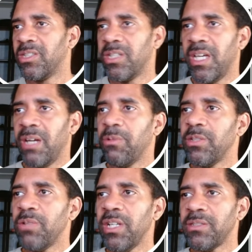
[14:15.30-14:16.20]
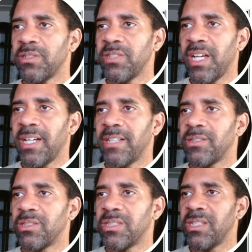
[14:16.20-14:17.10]
And when you enter 9,
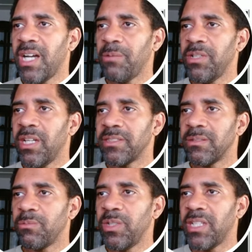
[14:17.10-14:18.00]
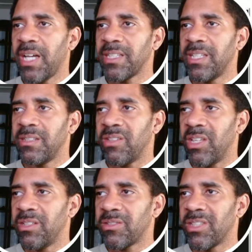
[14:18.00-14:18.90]
you see how we not getting
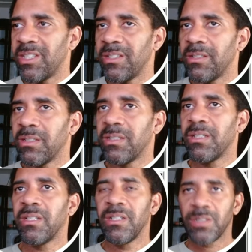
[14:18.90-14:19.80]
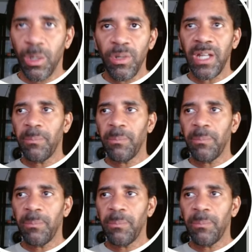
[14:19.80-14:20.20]
anything. So what I'm